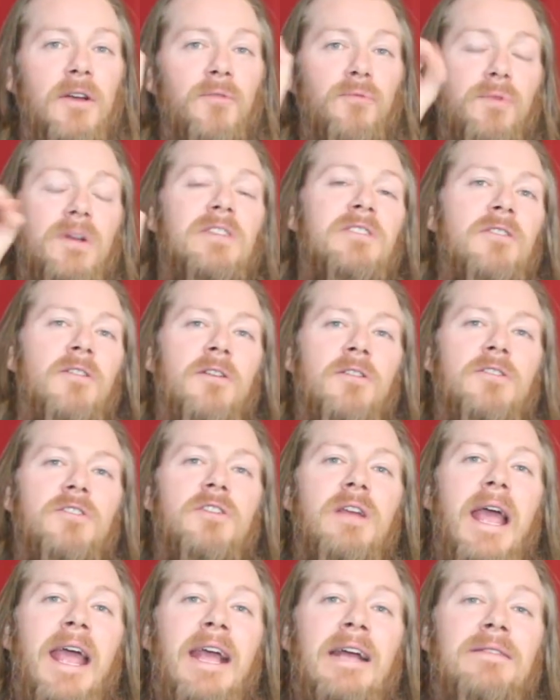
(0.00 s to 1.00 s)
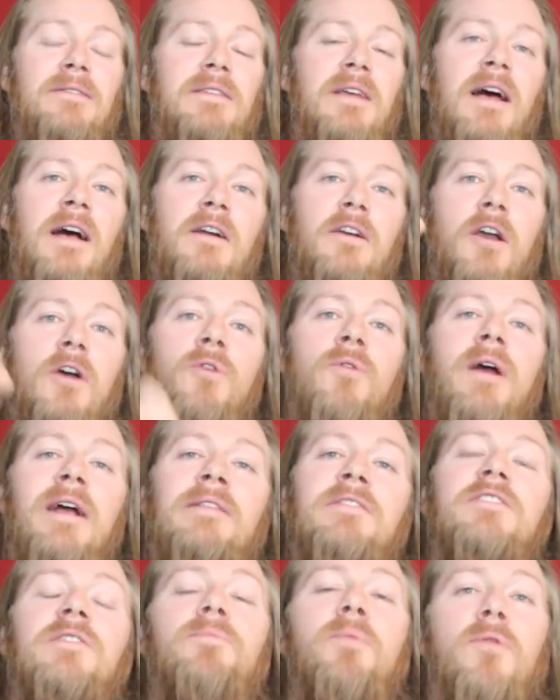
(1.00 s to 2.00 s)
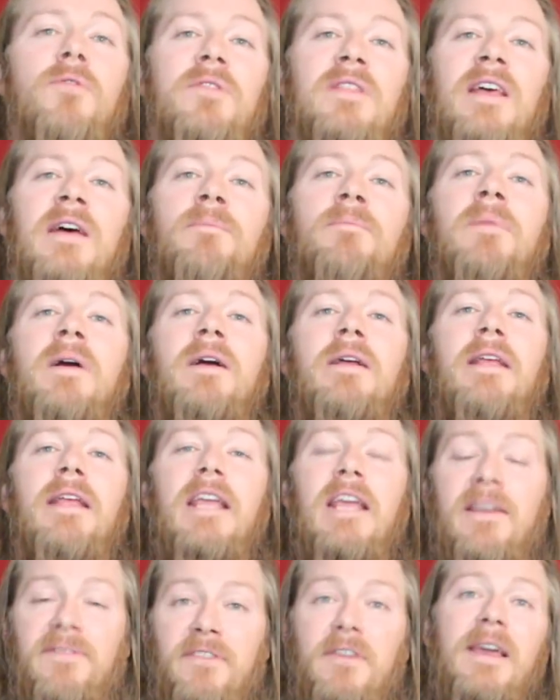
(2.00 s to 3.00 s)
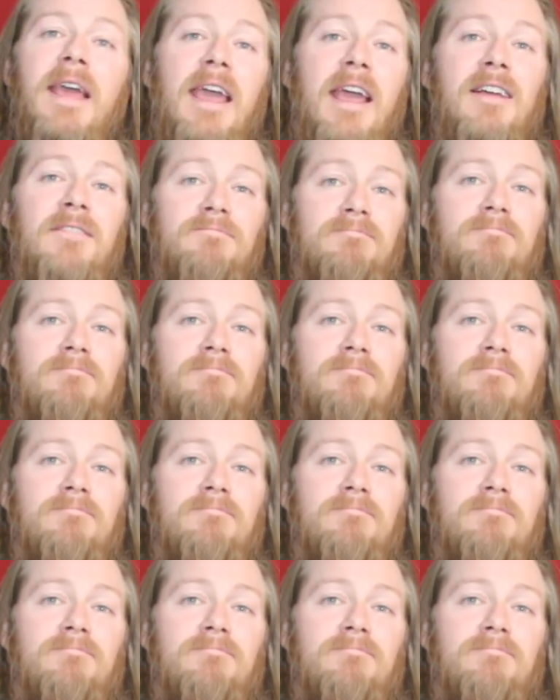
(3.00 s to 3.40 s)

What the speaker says: research and go and support them if you can.